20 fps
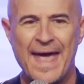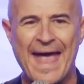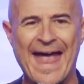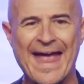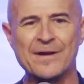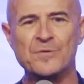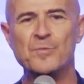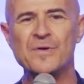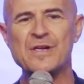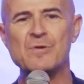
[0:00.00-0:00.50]

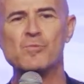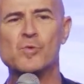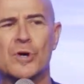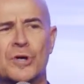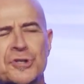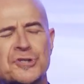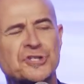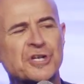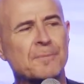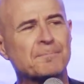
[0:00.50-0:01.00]
and we
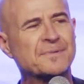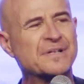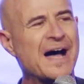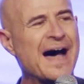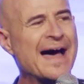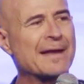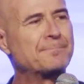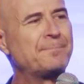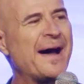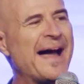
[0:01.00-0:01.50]
worship
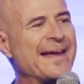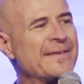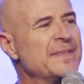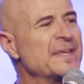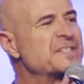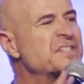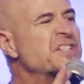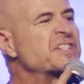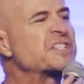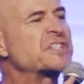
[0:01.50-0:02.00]
God by
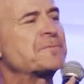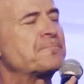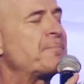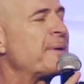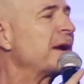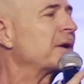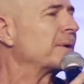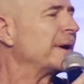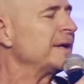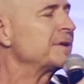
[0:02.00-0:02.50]
the
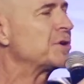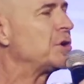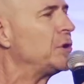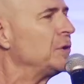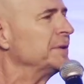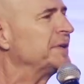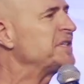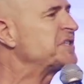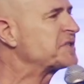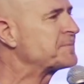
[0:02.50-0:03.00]
Spirit,
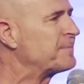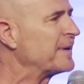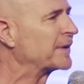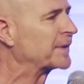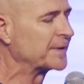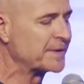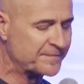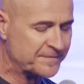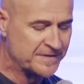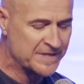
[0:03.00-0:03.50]
Holy
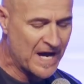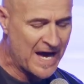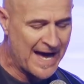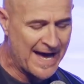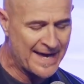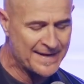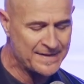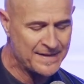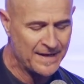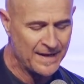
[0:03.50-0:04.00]
Spirit of
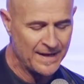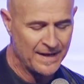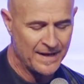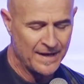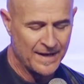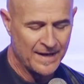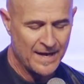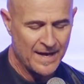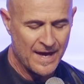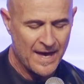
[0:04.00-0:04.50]
God,
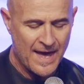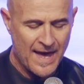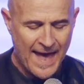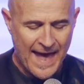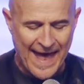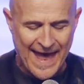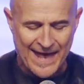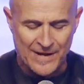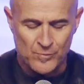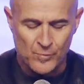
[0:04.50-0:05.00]

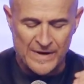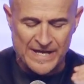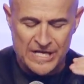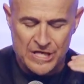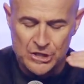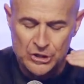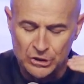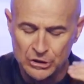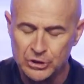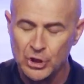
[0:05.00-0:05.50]
and
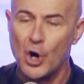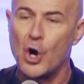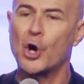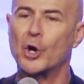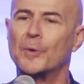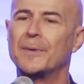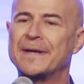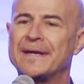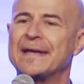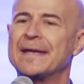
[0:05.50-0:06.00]
we
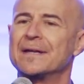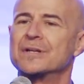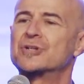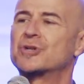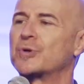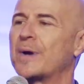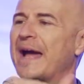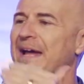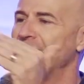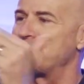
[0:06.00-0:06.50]
glory in
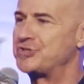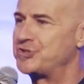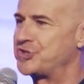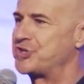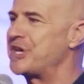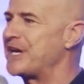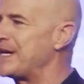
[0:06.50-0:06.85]
Christ